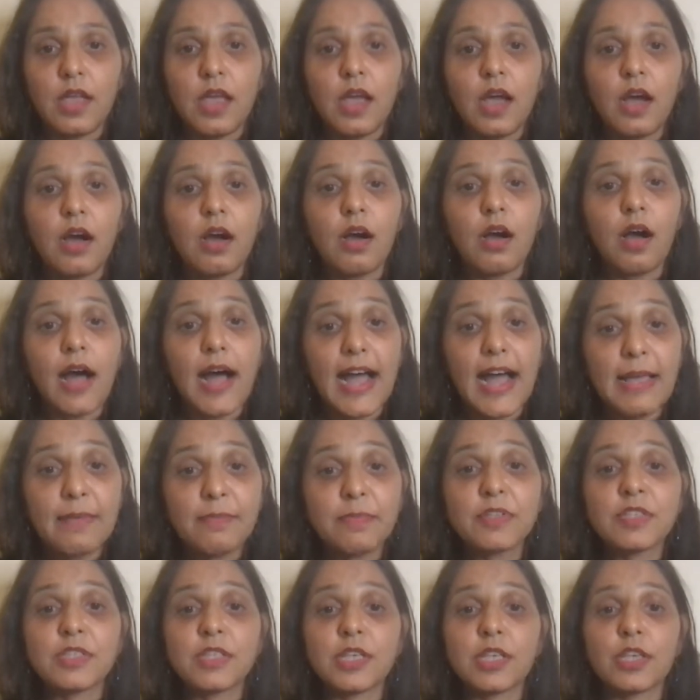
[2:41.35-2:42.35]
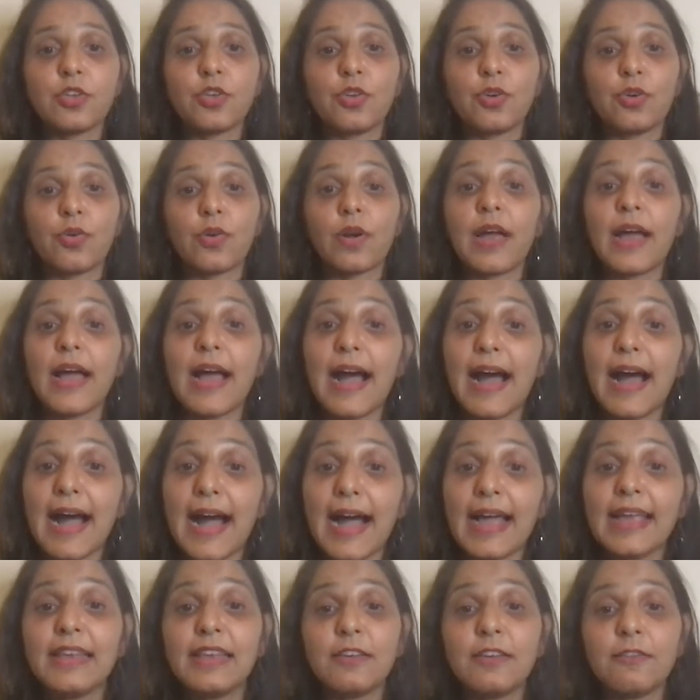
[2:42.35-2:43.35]
a hyper-secure,
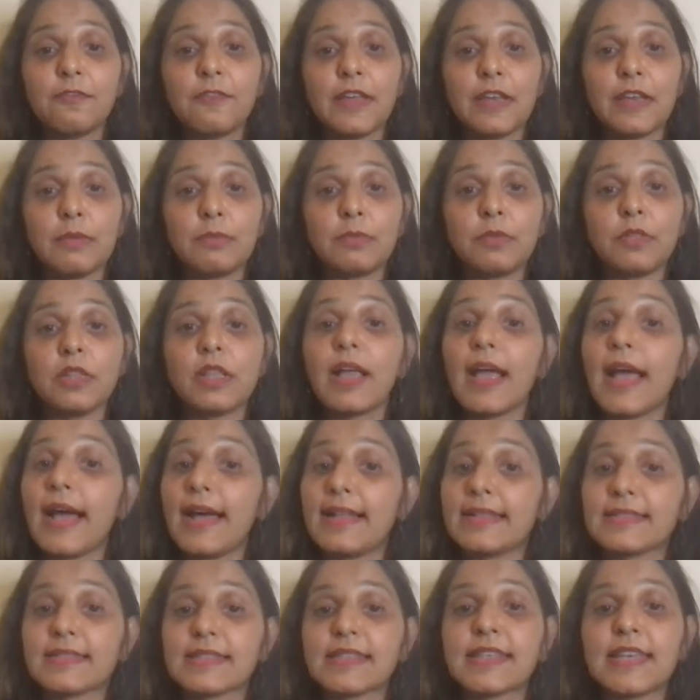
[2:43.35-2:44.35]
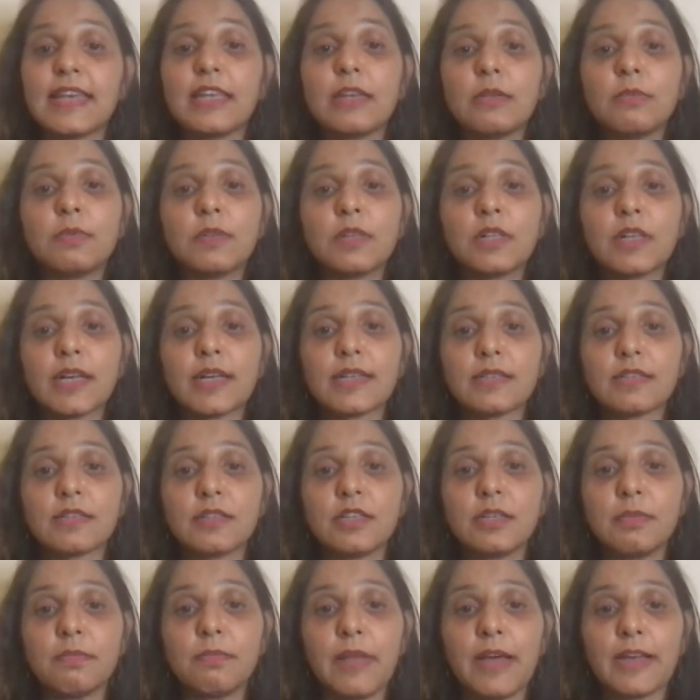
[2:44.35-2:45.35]
highly available, and scalable
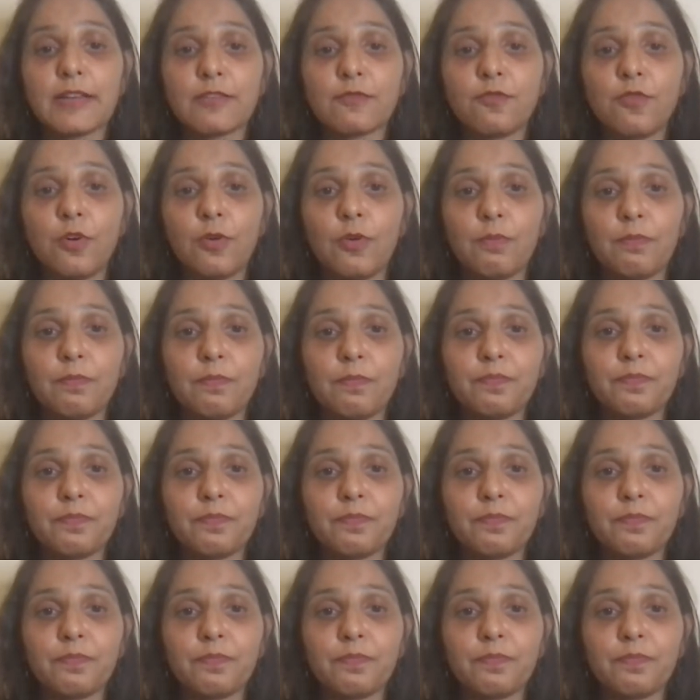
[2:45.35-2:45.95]
custody platform.